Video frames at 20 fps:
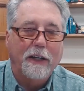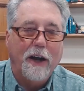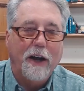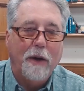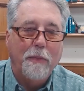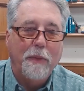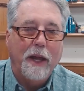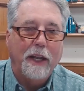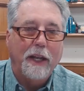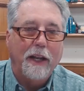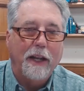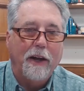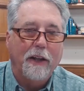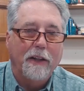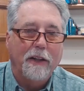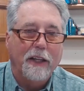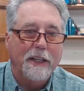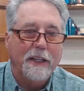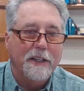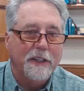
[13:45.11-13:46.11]
commenting
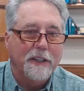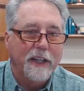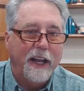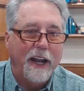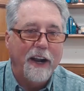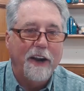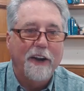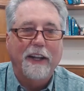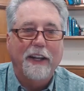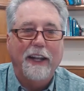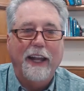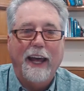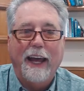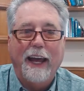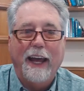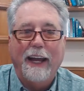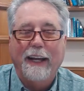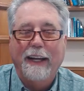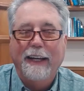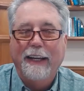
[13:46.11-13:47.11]
on Leisel's hair
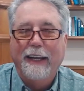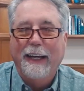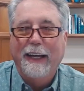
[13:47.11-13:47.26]
today.